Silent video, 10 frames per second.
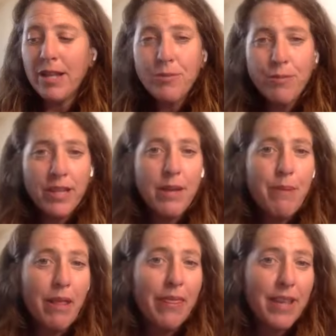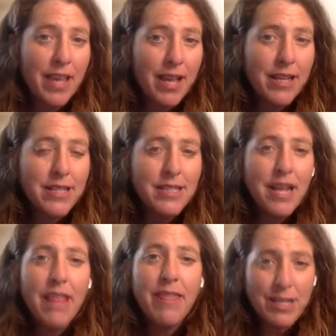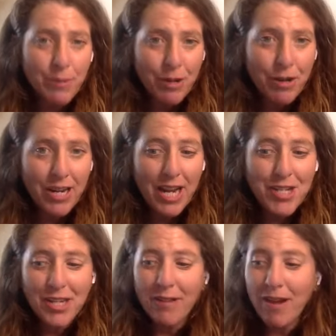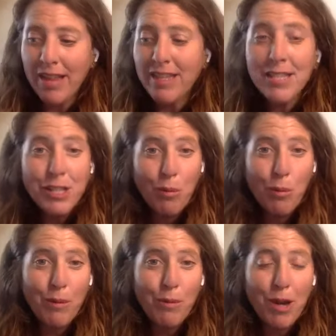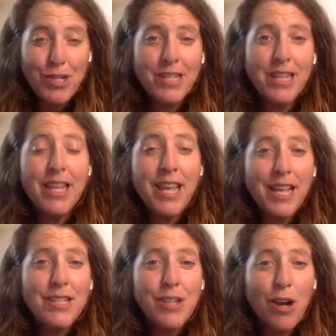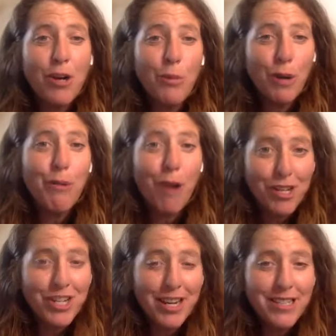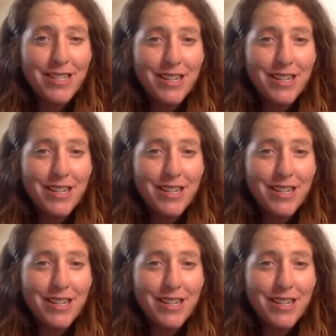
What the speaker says: It's really about the kids. That's what you're engaging in, right? This is your work project. The kids are your work project.